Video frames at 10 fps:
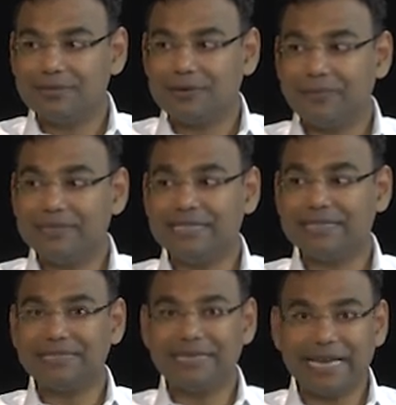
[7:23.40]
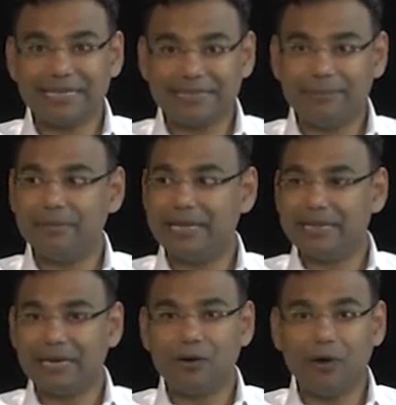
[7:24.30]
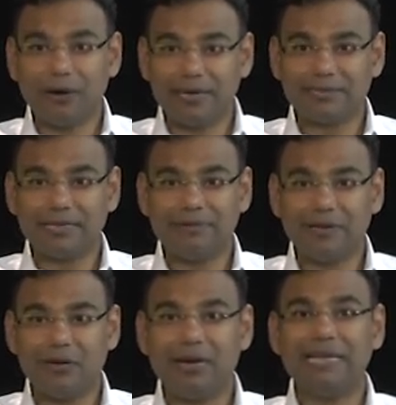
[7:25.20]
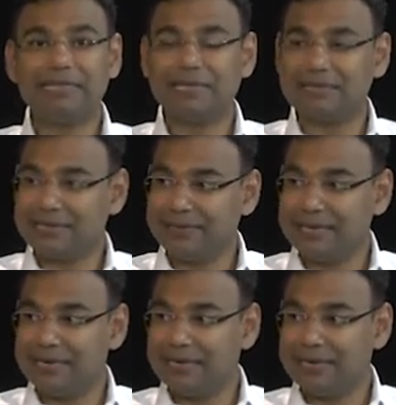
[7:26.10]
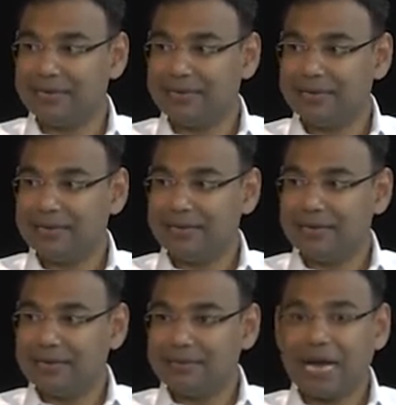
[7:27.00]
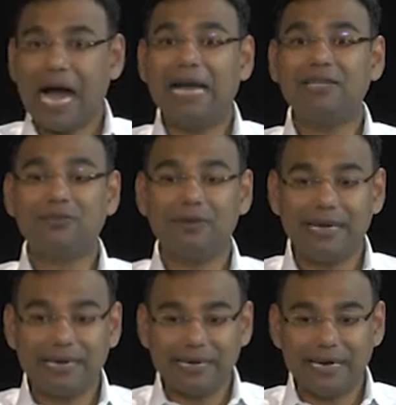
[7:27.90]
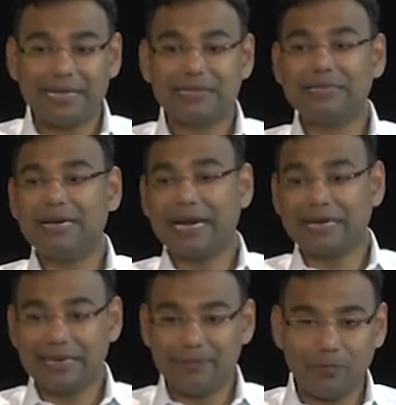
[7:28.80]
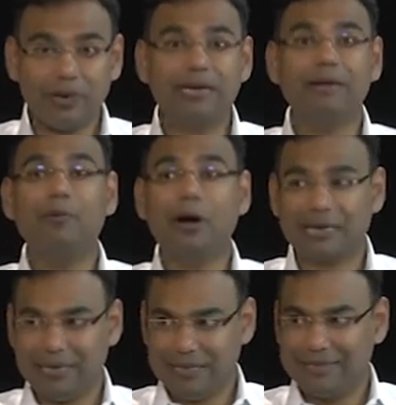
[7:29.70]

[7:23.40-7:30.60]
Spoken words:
We just take something that God has given or nature has given, isolate it and extract it and put it in a bottle.